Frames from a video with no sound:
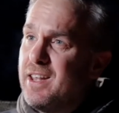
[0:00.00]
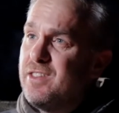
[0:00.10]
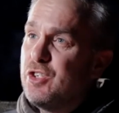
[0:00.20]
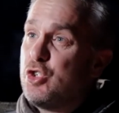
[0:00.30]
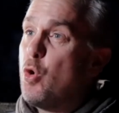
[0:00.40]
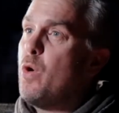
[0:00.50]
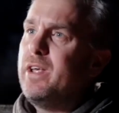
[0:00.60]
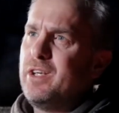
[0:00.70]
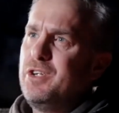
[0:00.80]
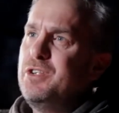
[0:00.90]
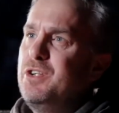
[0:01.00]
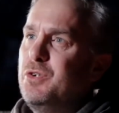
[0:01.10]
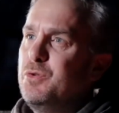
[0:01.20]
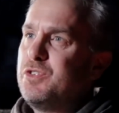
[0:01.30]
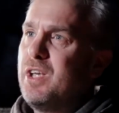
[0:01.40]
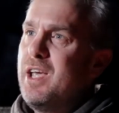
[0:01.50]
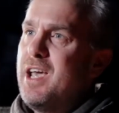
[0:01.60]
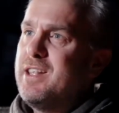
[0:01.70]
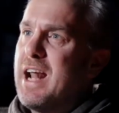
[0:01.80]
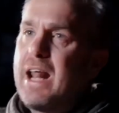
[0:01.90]
the joy of the good news,
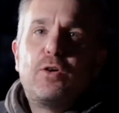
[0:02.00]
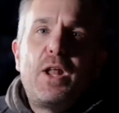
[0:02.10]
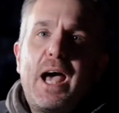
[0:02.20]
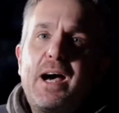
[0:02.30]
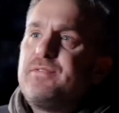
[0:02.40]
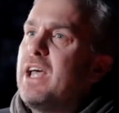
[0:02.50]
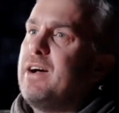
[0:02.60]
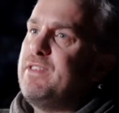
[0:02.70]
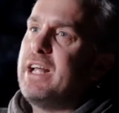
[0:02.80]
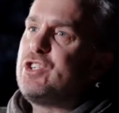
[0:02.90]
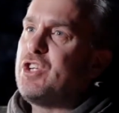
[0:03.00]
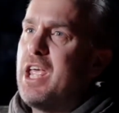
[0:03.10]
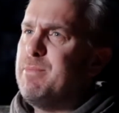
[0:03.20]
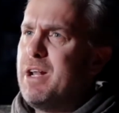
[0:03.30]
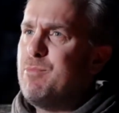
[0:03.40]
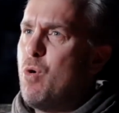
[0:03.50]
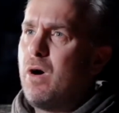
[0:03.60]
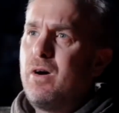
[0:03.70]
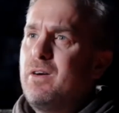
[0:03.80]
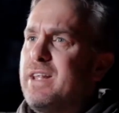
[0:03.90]
that I don't have to have that shame anymore,
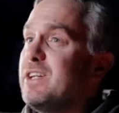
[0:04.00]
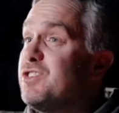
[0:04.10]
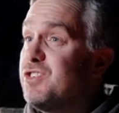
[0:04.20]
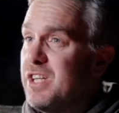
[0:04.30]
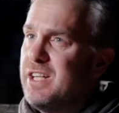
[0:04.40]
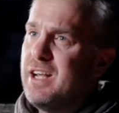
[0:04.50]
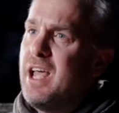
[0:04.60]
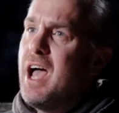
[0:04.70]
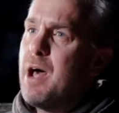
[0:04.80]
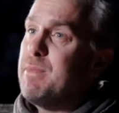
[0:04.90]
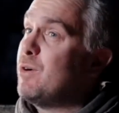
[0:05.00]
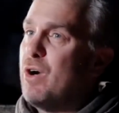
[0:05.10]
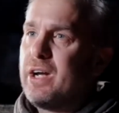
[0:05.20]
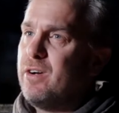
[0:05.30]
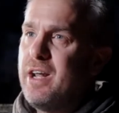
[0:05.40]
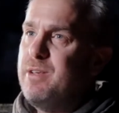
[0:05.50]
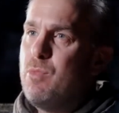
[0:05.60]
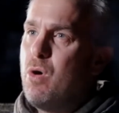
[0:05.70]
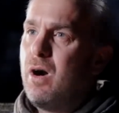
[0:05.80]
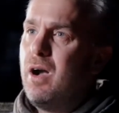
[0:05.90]
that sin on my record anymore.